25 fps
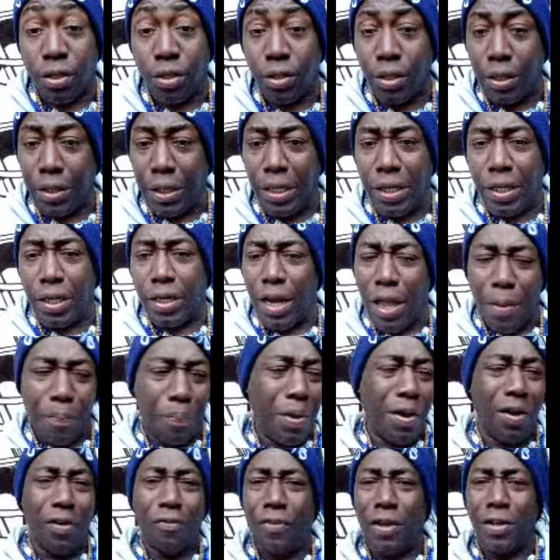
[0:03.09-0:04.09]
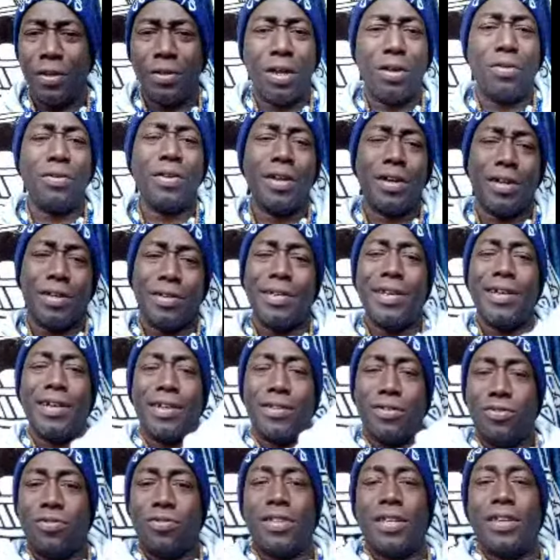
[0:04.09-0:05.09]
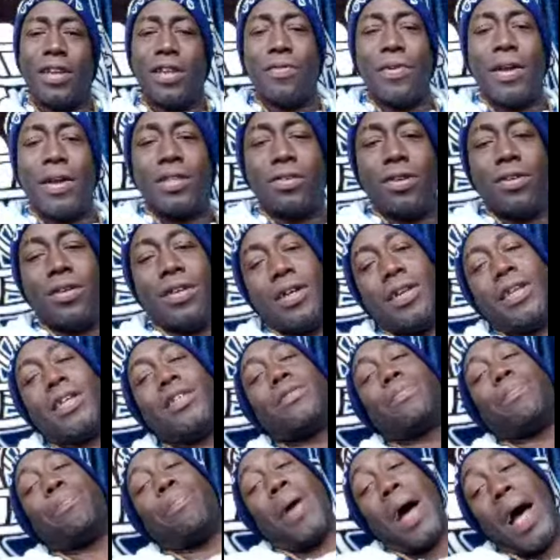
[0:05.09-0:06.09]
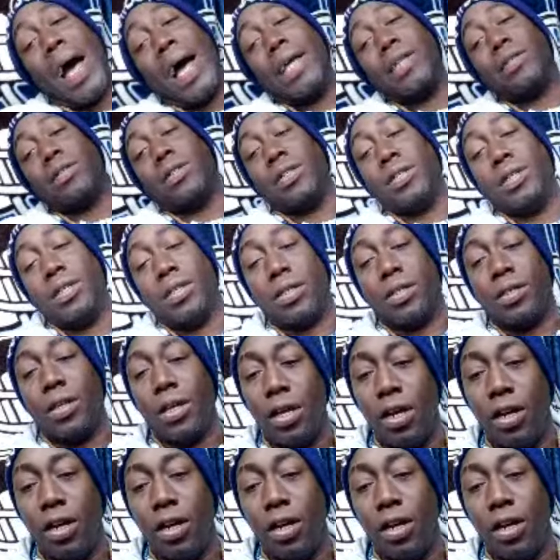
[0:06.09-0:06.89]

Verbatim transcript: You did. Let motherfucker know, yo, yeah, you see that right there? Yeah, that's my shit.